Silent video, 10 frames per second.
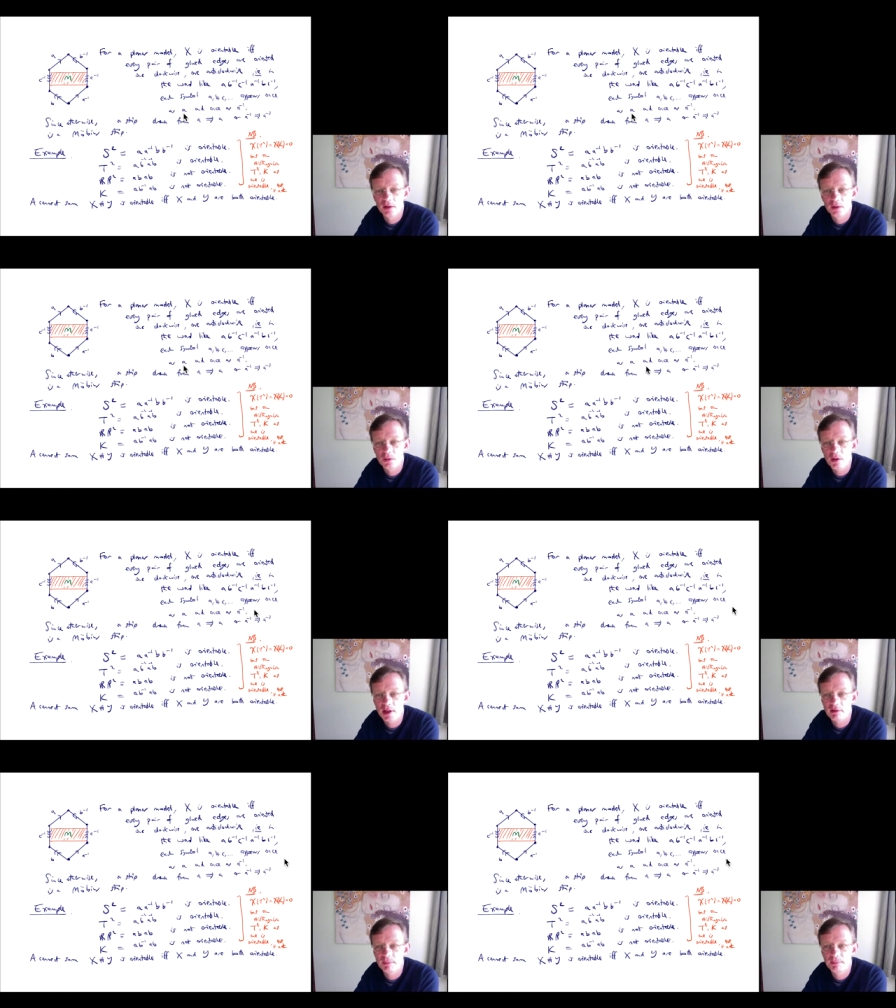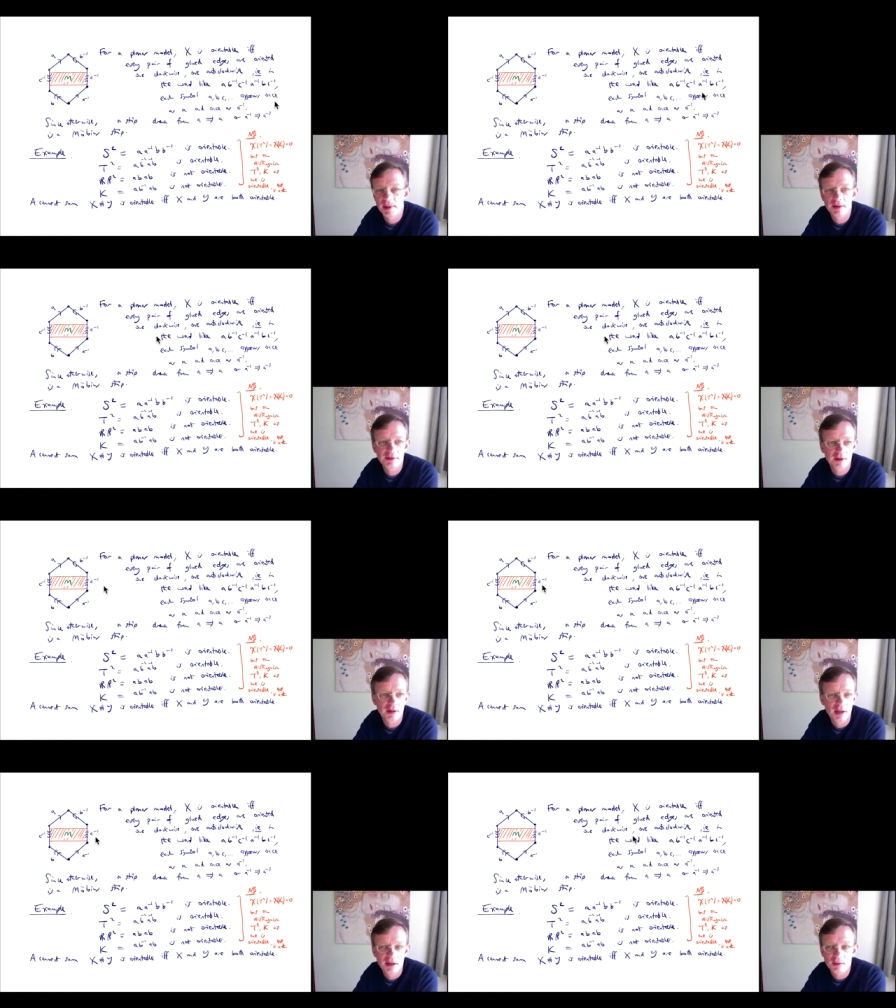you don't get repeats.
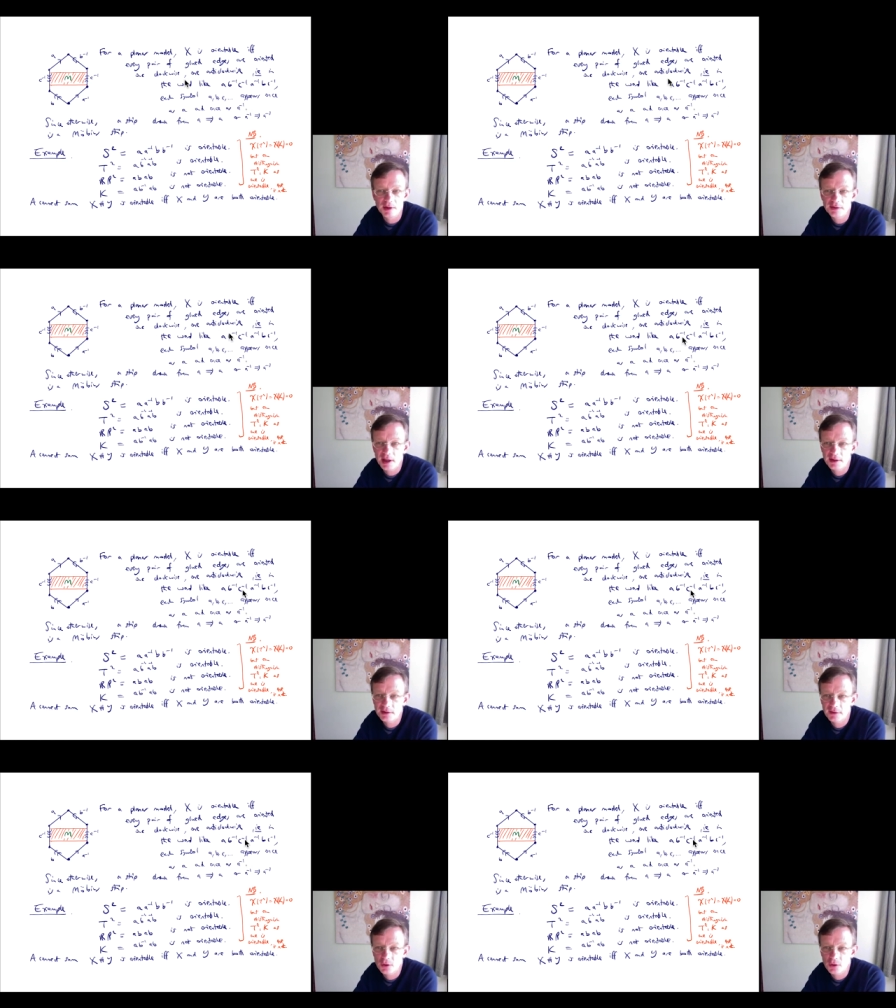So in this case,